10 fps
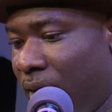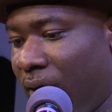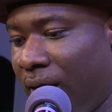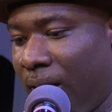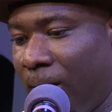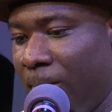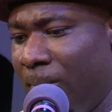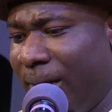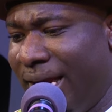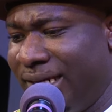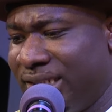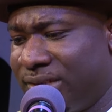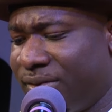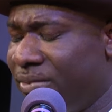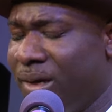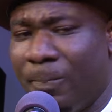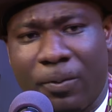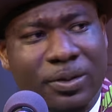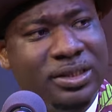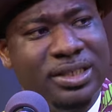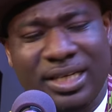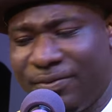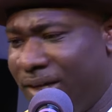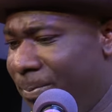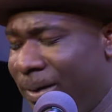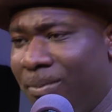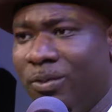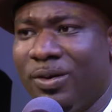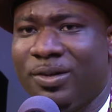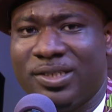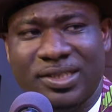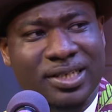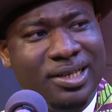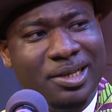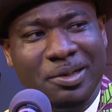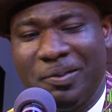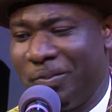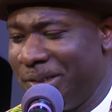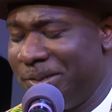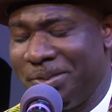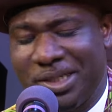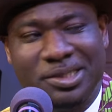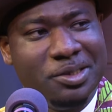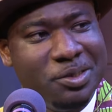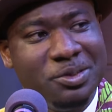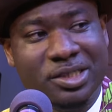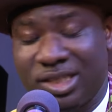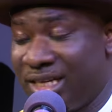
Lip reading: And it's very important that if hip hop works, we do need to use it to